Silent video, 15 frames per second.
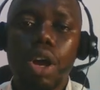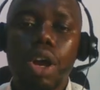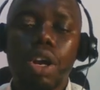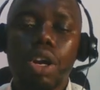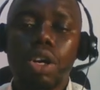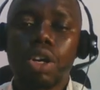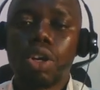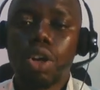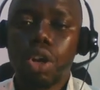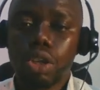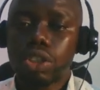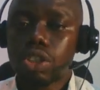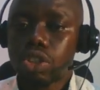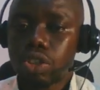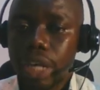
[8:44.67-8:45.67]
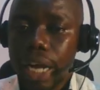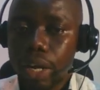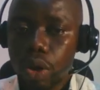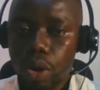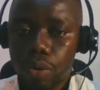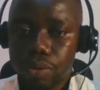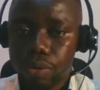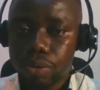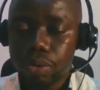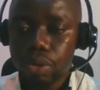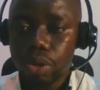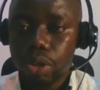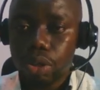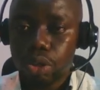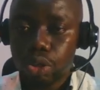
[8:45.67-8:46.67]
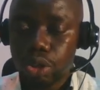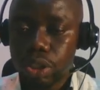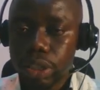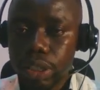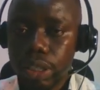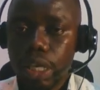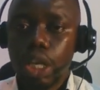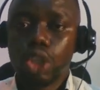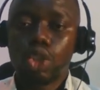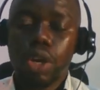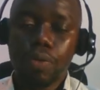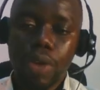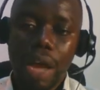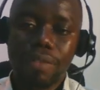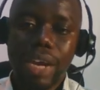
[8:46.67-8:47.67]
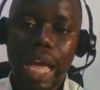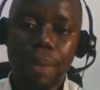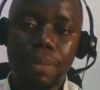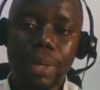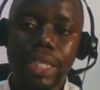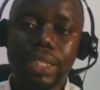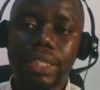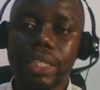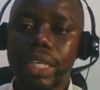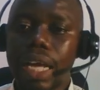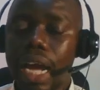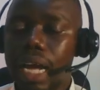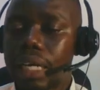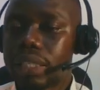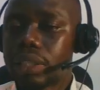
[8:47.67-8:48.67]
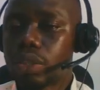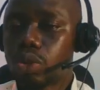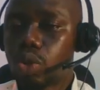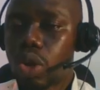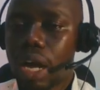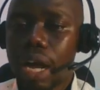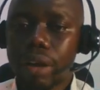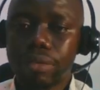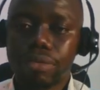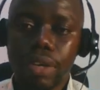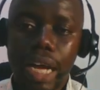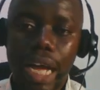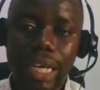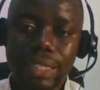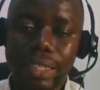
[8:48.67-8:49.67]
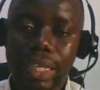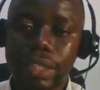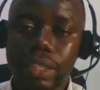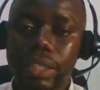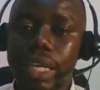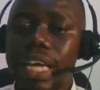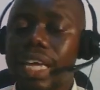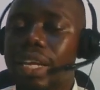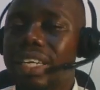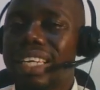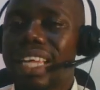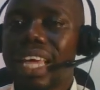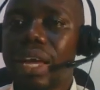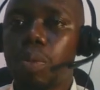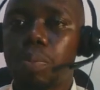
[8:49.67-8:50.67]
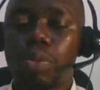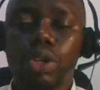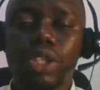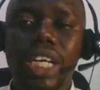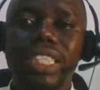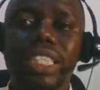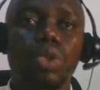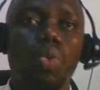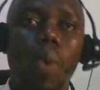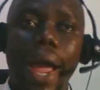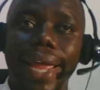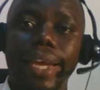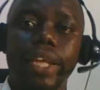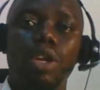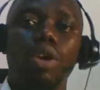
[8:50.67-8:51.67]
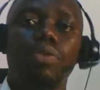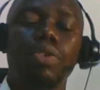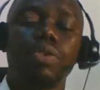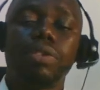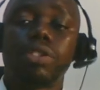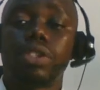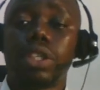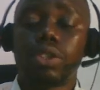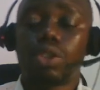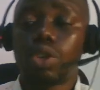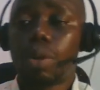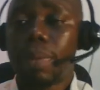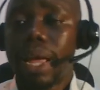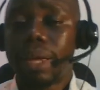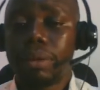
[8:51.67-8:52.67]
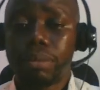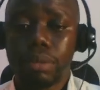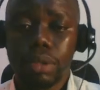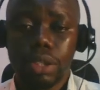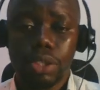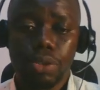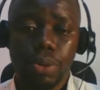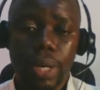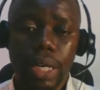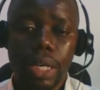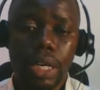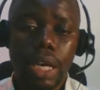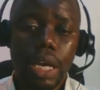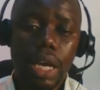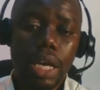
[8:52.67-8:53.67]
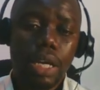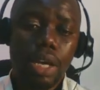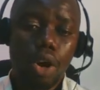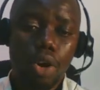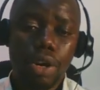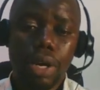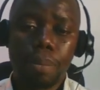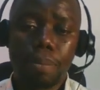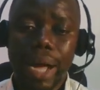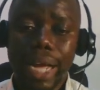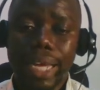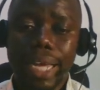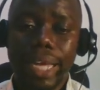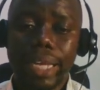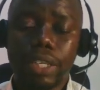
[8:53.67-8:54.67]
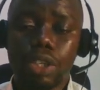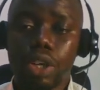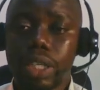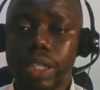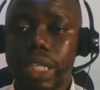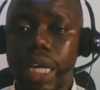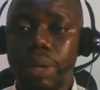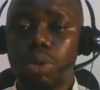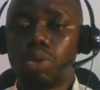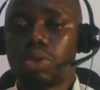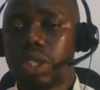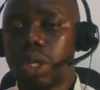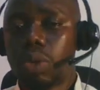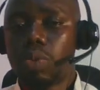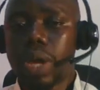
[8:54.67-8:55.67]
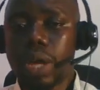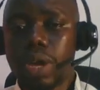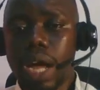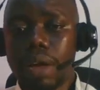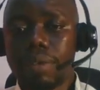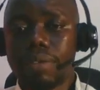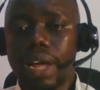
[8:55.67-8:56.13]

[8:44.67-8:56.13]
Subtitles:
not strike off. Do you see? So if you have liability and you have assets, the process is winding off. If you saw my screen on the back end the other time, you will see where you have